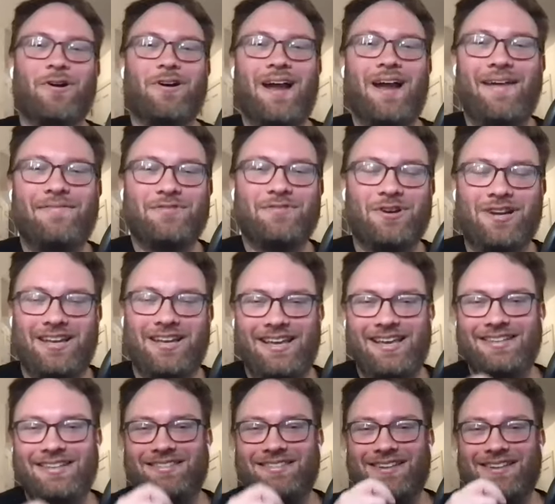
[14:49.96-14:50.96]
or after he
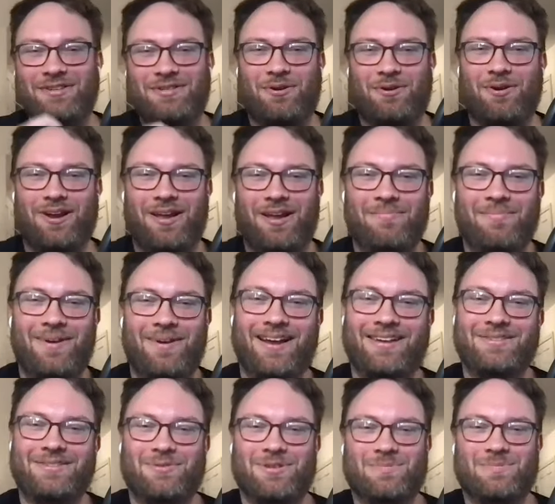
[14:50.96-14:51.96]
eats ice cream
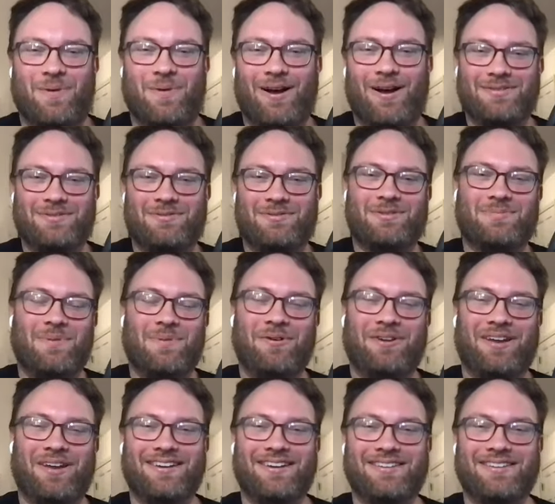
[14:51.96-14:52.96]
next to his boss who's
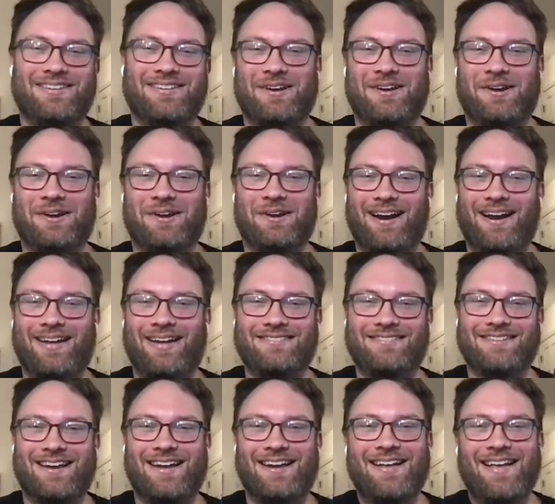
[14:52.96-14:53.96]
smoking a cigarette
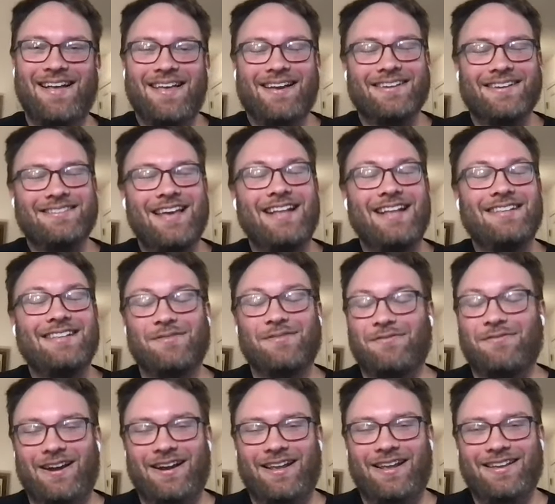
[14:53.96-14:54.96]
outside? Because that's the
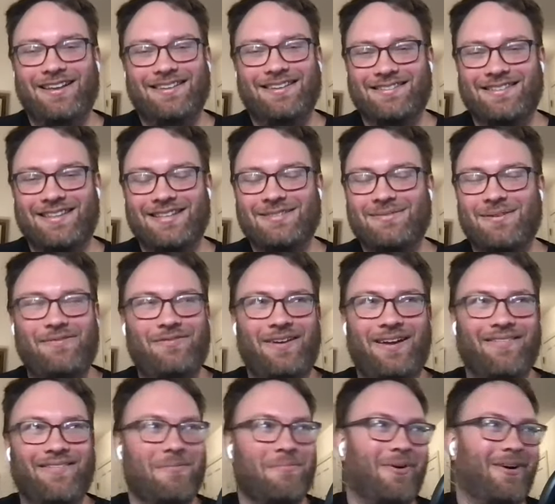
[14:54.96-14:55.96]
funniest. That's my
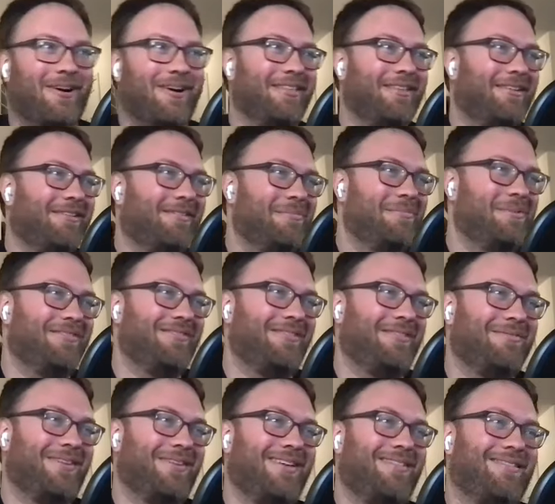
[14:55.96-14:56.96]
favorite part of the whole
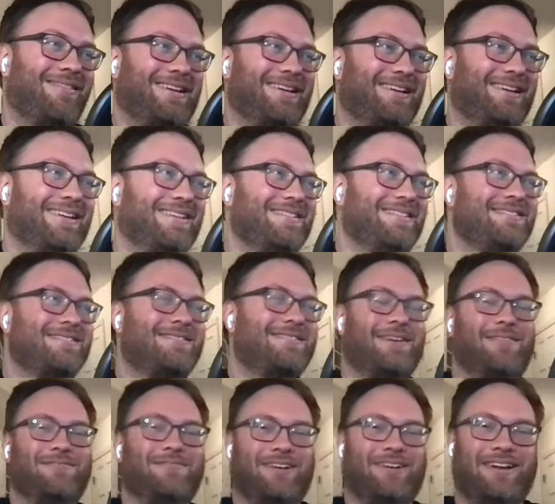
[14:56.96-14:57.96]
movie, probably.
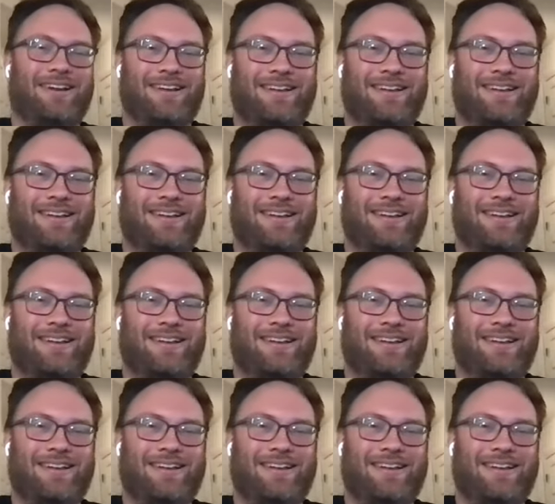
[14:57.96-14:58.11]
So funny.